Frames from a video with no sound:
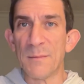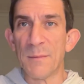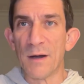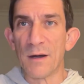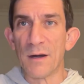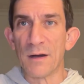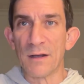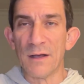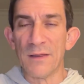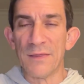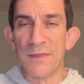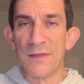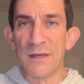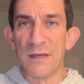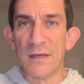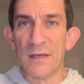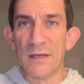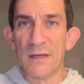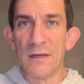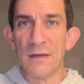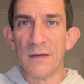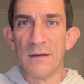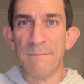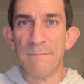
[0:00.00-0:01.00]
in America,
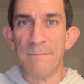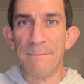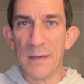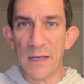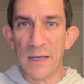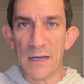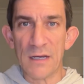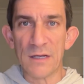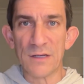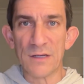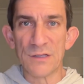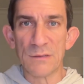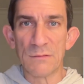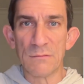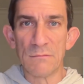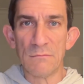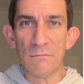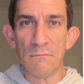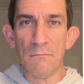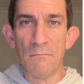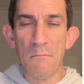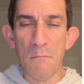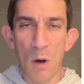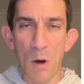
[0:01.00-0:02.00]
the biggest,
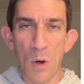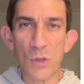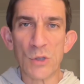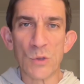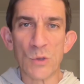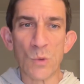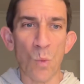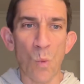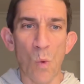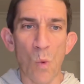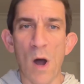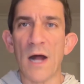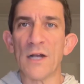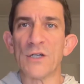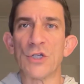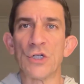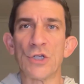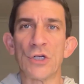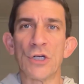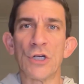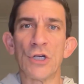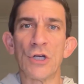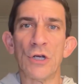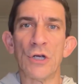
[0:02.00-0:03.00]
most
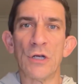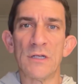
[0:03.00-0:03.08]
watched